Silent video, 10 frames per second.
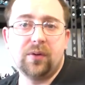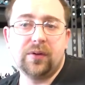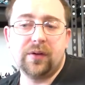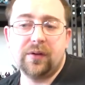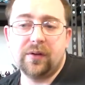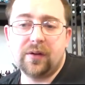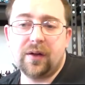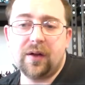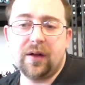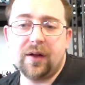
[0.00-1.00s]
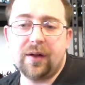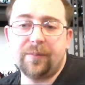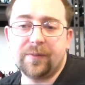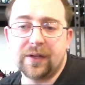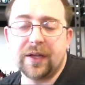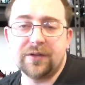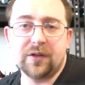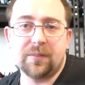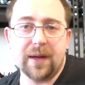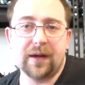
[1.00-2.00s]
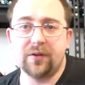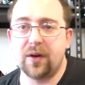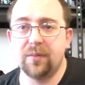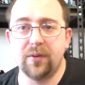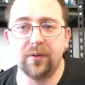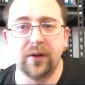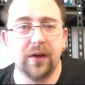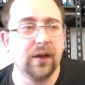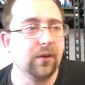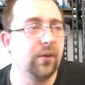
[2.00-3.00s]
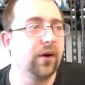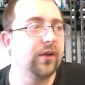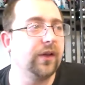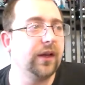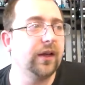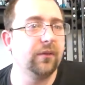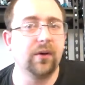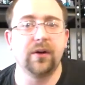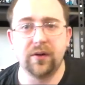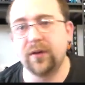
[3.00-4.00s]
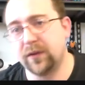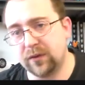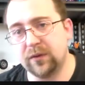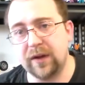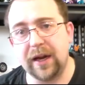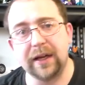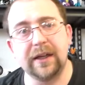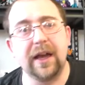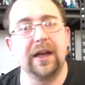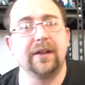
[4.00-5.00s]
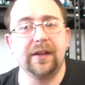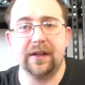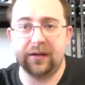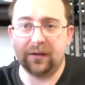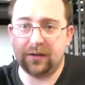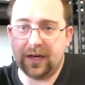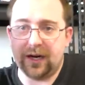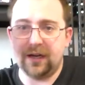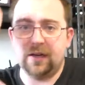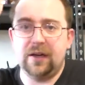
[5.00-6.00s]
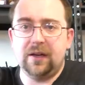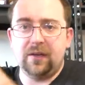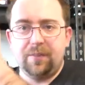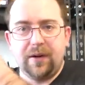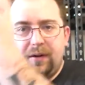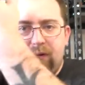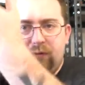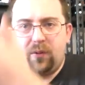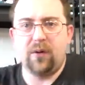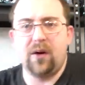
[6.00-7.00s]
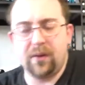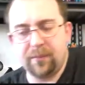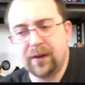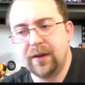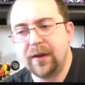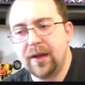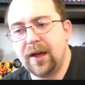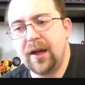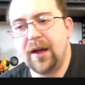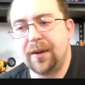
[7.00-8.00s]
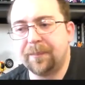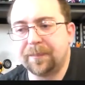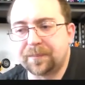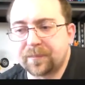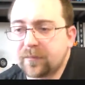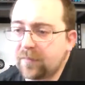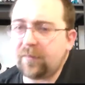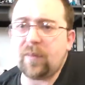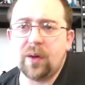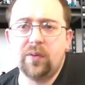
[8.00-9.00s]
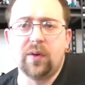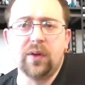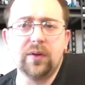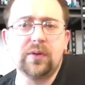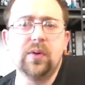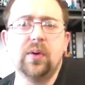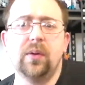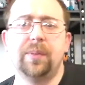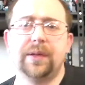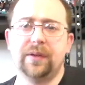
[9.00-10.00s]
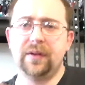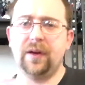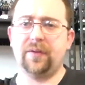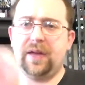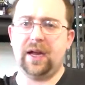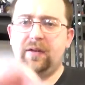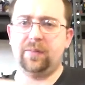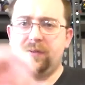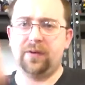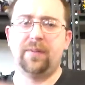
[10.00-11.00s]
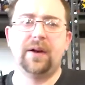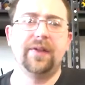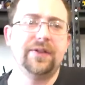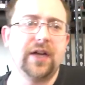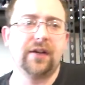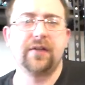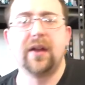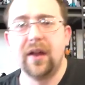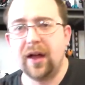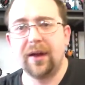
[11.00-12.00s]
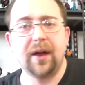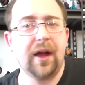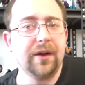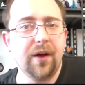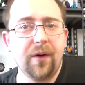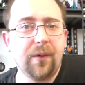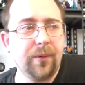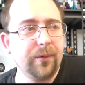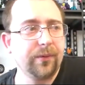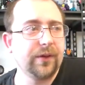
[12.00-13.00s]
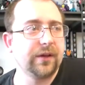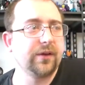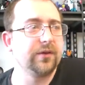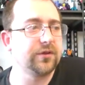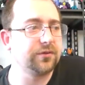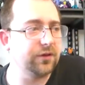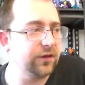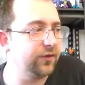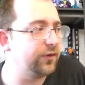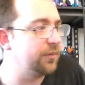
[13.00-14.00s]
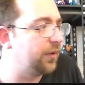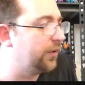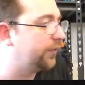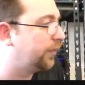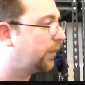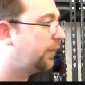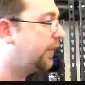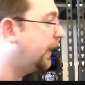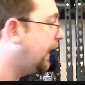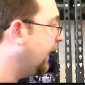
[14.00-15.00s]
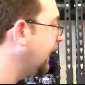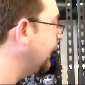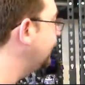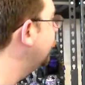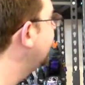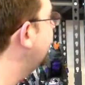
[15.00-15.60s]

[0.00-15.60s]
mold, um, the Legends Megatron mold, where the where he turns into a tank and the cannon ends up on his forearm. Um, so it looks cool, but you know, cannon's supposed to come out of the chest. I, I know that they're just reusing the mold for whatever they can,